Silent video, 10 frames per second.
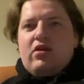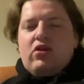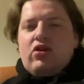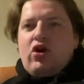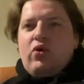
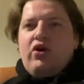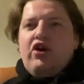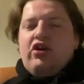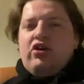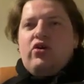No
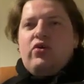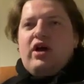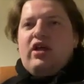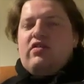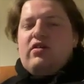word on who
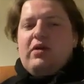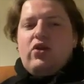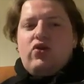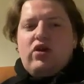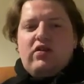else. It'd be
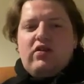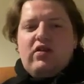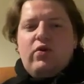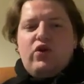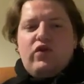interesting to
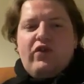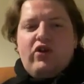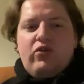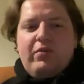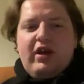see which
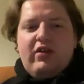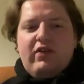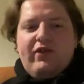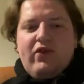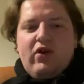fringe players
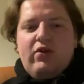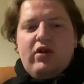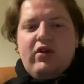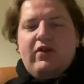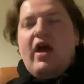
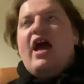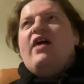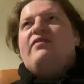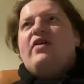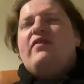
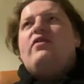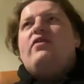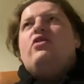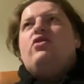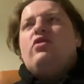have
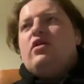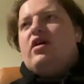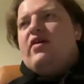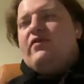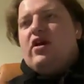
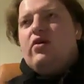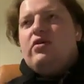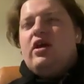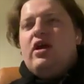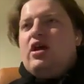
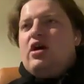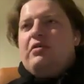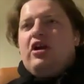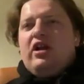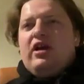flown. We're
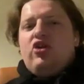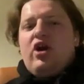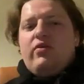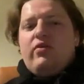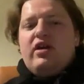looking at like a
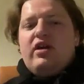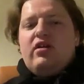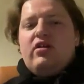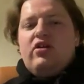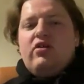Jack
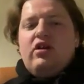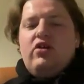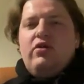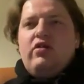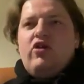Regan.
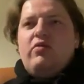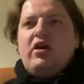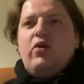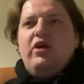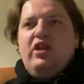You assume
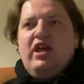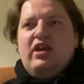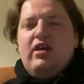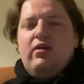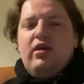like a Will
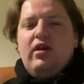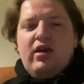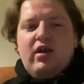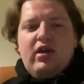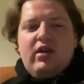Hickey
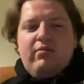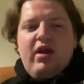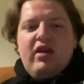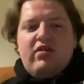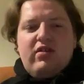
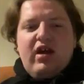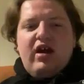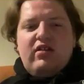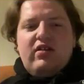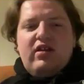may
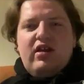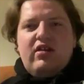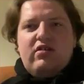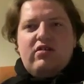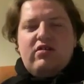start in
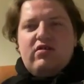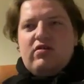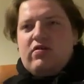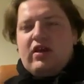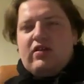this,
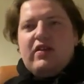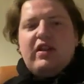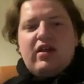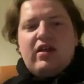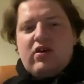things like
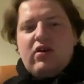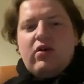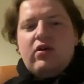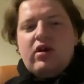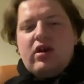that.
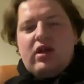So